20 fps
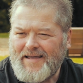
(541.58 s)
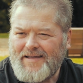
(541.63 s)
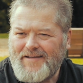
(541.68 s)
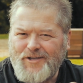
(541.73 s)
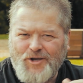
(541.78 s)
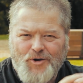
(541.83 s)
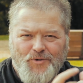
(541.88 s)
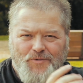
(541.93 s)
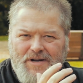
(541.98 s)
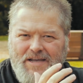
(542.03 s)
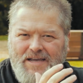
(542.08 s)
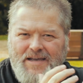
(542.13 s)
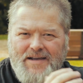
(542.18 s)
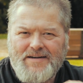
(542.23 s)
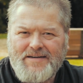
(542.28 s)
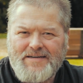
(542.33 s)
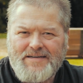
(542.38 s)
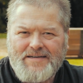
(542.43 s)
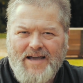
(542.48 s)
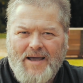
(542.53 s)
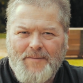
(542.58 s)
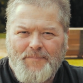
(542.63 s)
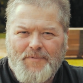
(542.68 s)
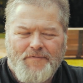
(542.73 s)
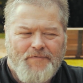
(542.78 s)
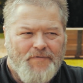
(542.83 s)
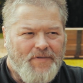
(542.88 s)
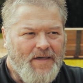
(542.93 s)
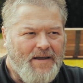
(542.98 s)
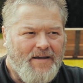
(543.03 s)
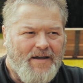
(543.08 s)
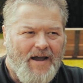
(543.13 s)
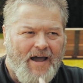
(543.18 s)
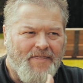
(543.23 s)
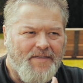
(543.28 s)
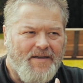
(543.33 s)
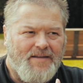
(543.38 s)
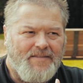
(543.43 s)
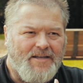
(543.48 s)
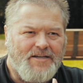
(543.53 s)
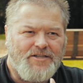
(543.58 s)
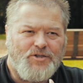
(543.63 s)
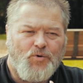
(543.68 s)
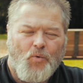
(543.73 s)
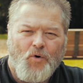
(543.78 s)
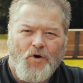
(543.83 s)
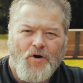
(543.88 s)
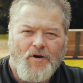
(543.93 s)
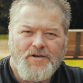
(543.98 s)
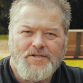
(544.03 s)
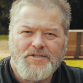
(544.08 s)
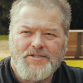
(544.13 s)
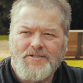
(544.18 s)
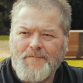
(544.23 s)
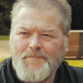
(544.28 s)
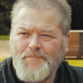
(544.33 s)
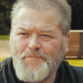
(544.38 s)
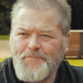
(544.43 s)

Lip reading: unique type of thing, I think this works.